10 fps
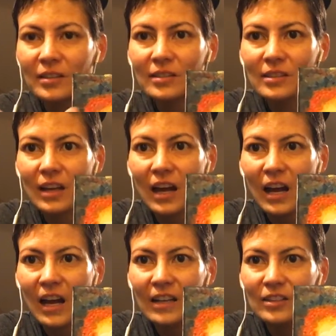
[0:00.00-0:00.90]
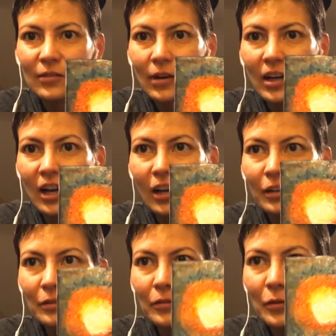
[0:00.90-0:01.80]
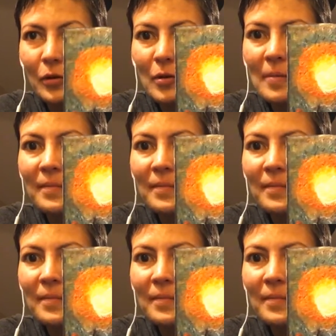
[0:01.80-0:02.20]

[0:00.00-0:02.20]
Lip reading: sky. It's very colorful.